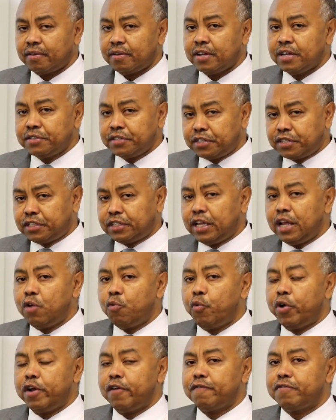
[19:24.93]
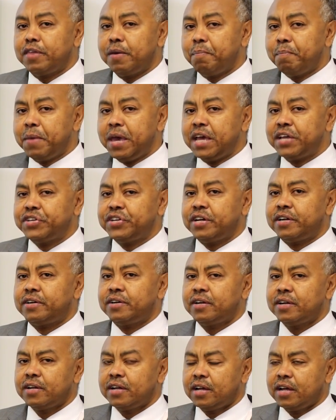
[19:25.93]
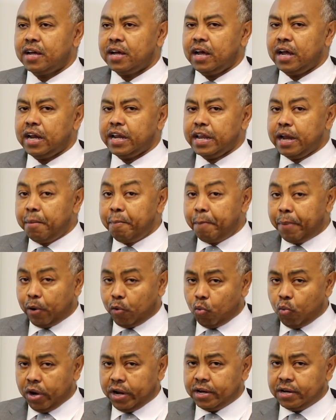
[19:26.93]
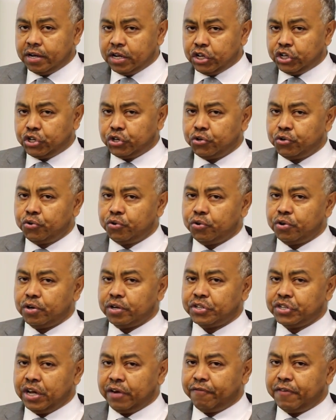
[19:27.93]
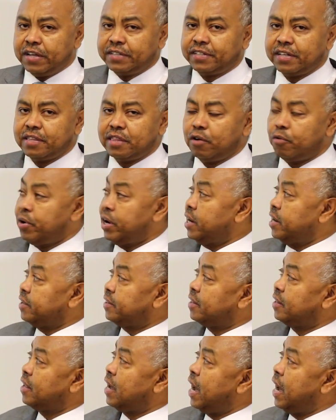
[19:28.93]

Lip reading: is still one of the major number one issue facing the world.